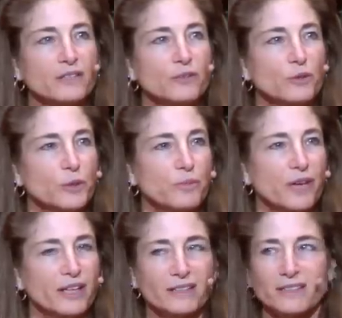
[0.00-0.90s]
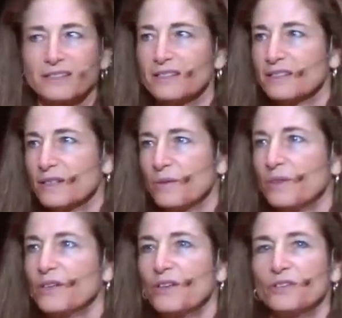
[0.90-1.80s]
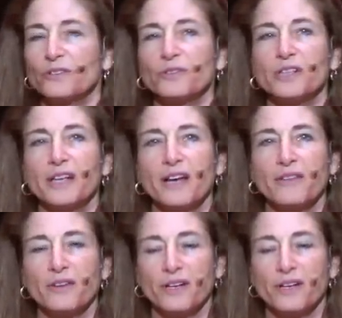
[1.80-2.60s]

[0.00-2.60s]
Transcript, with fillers: to do with the practices that we all do together,